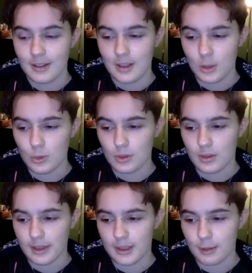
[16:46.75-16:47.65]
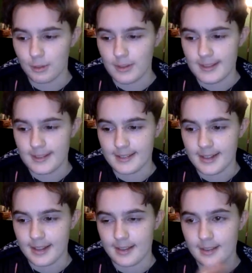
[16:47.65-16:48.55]
"You look like you're freezing to
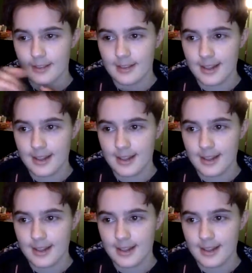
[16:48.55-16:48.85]
death.